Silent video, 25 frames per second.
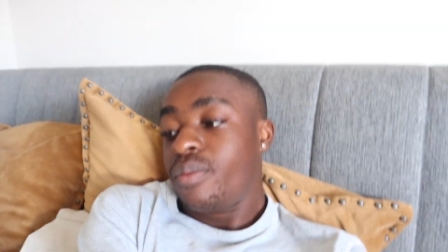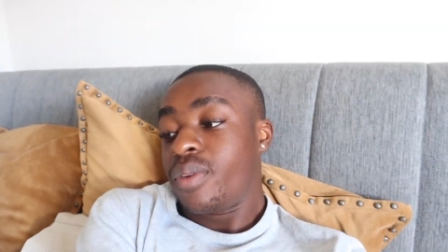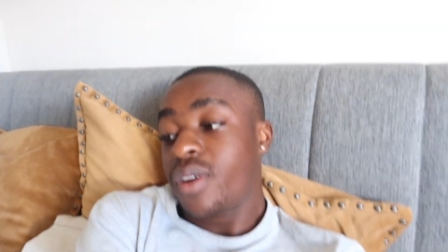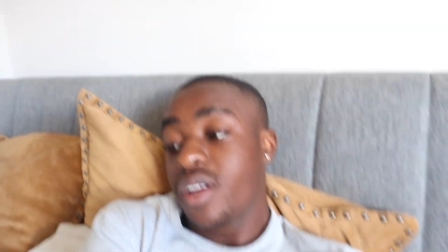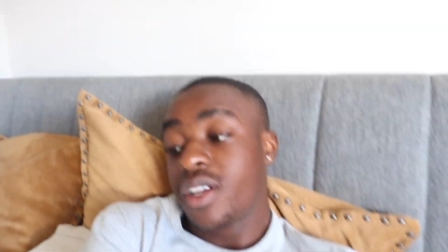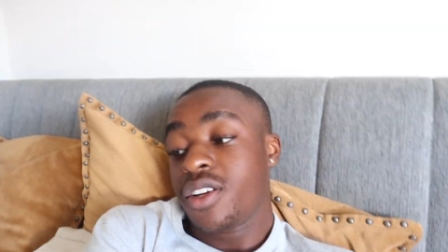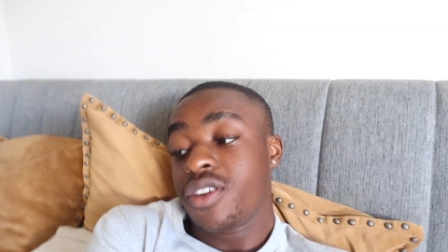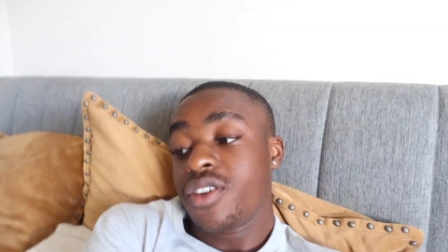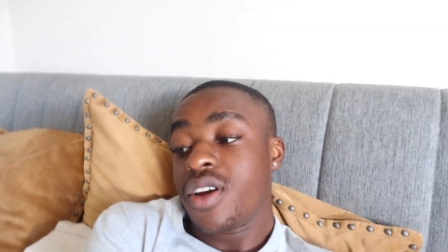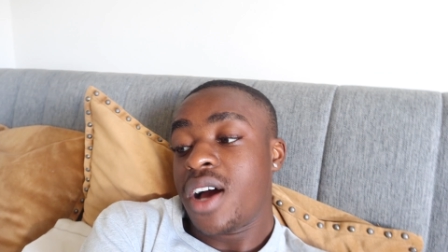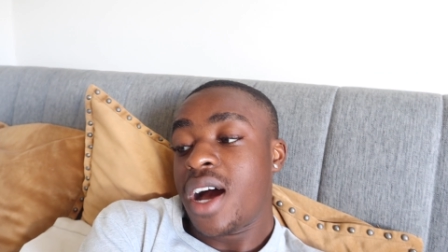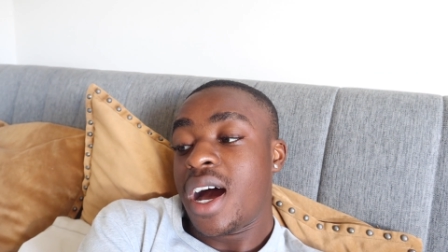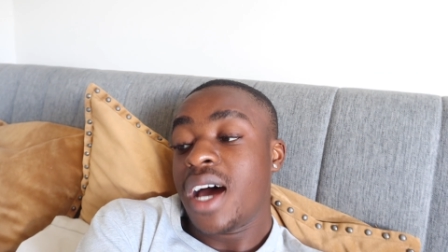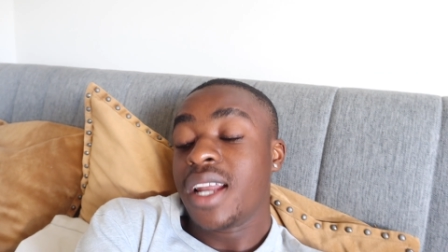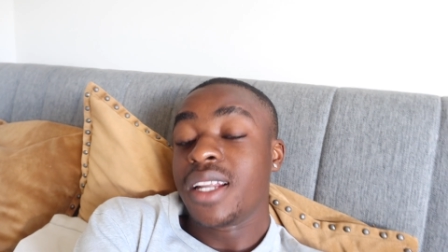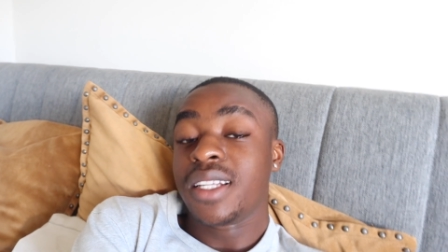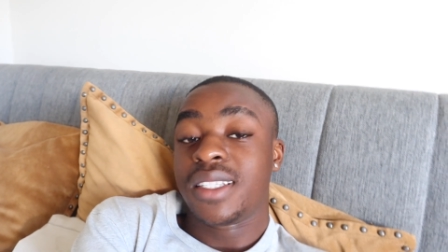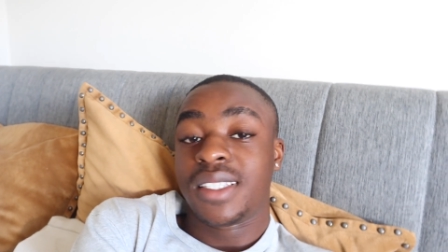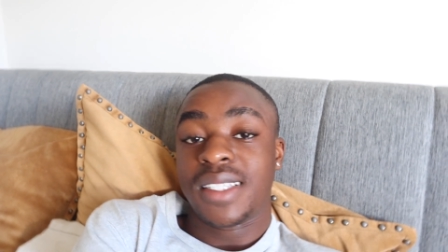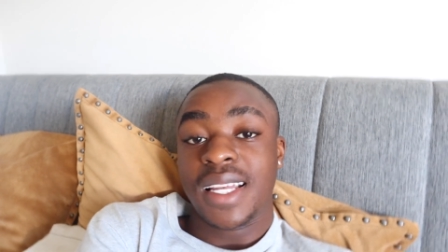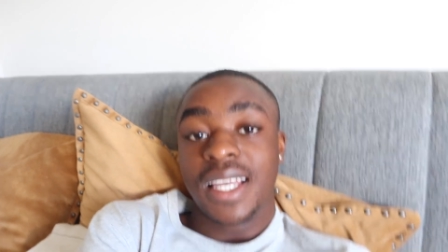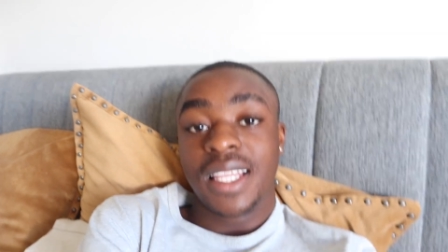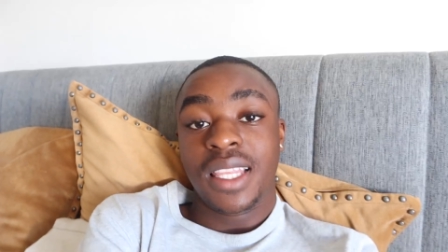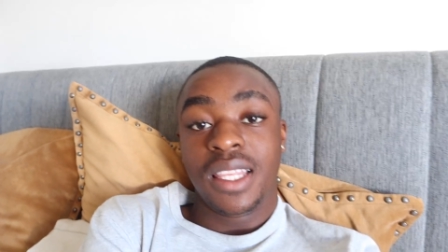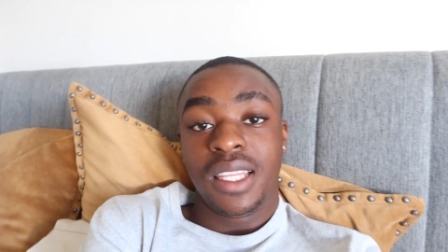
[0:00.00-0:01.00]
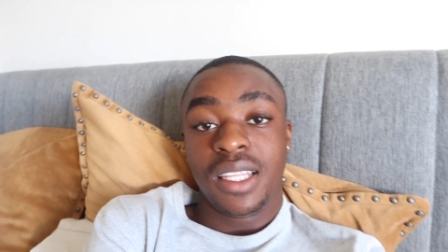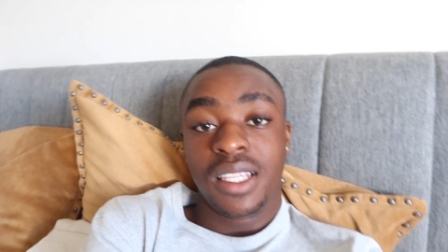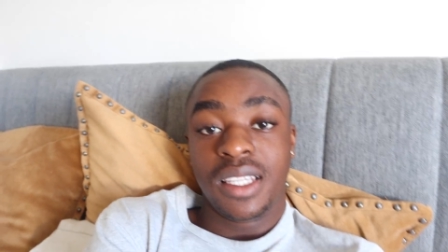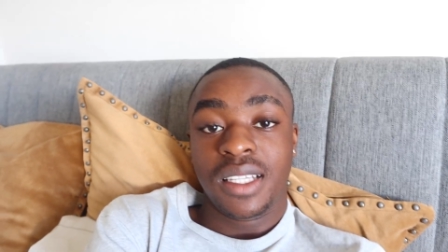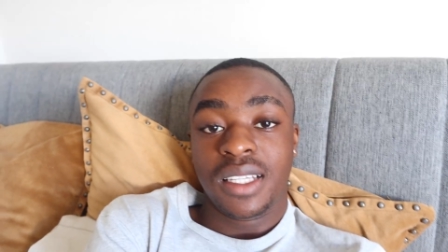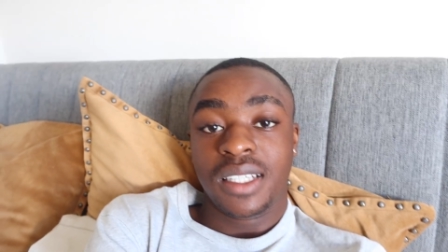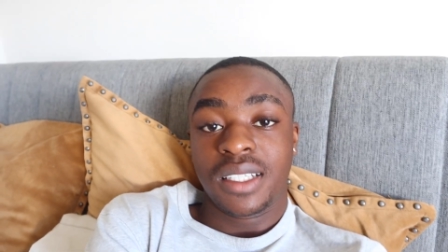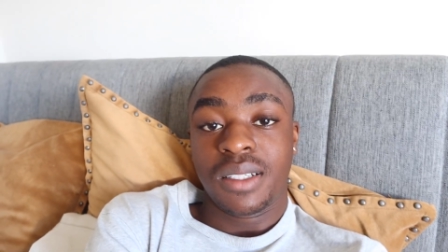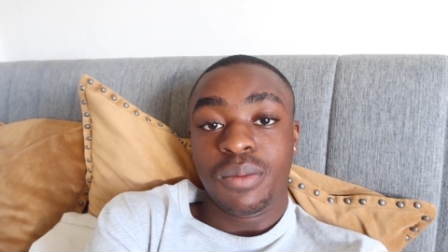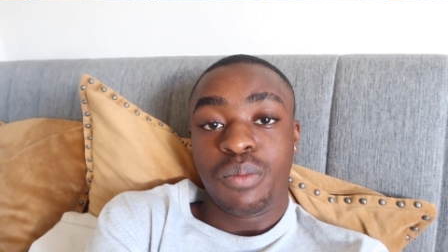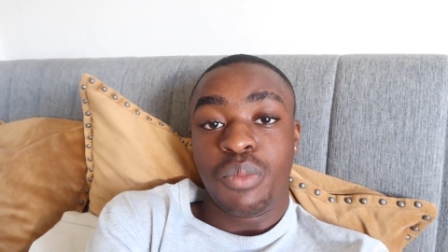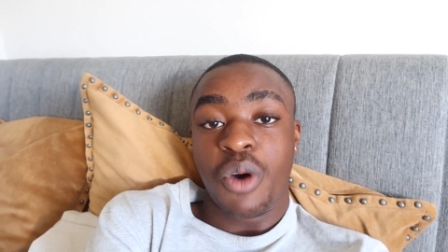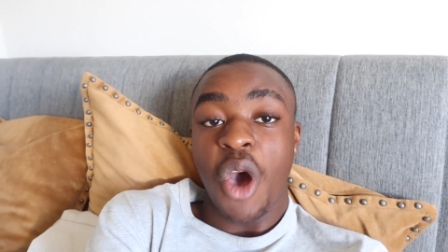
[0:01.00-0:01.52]
But you know, I understand
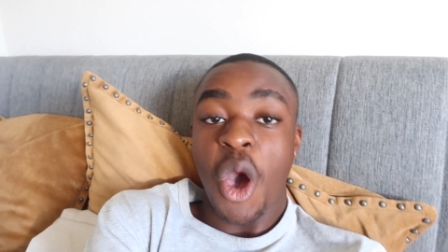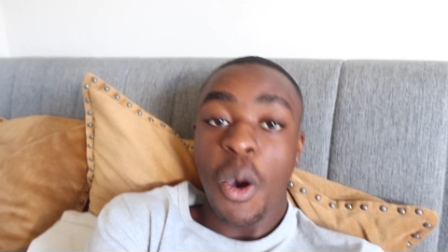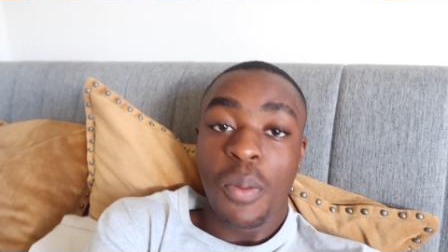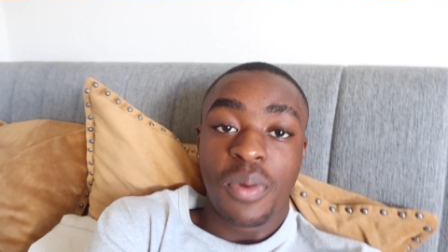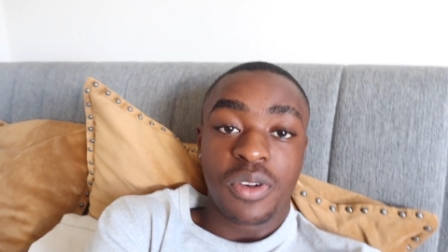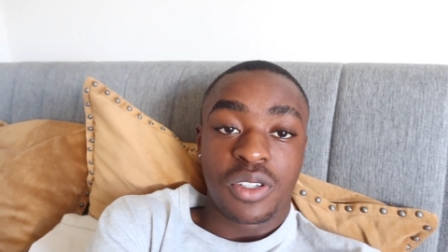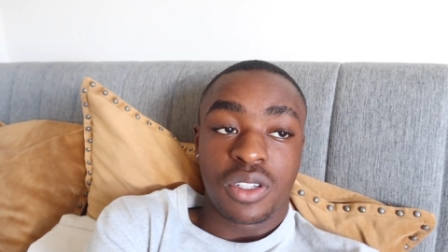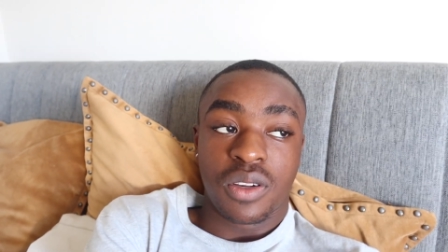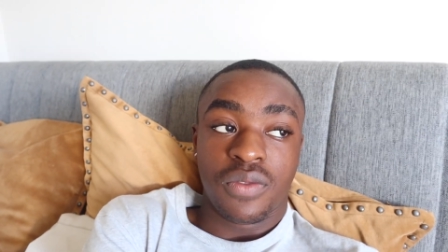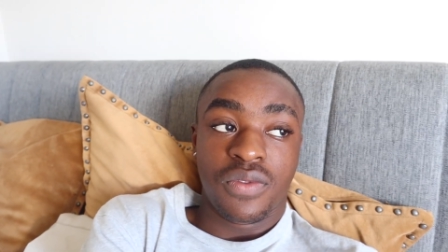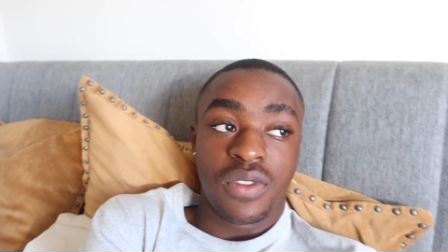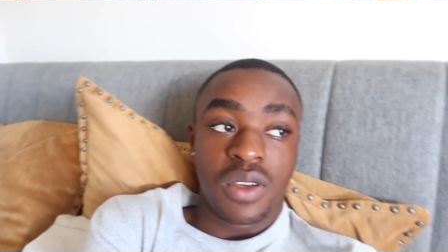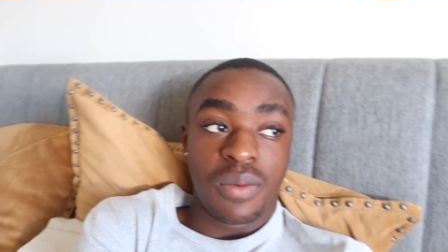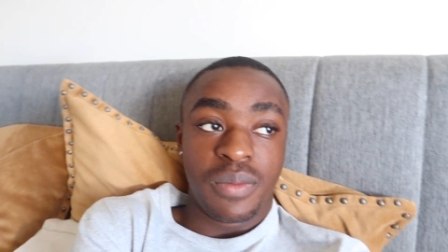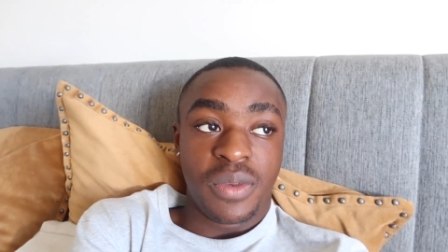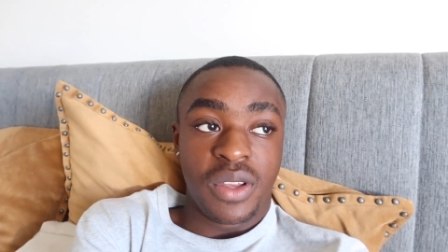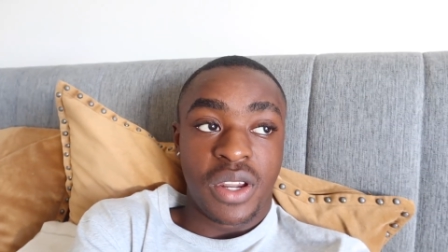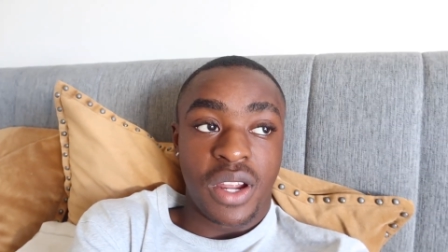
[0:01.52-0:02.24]
the purpose of them,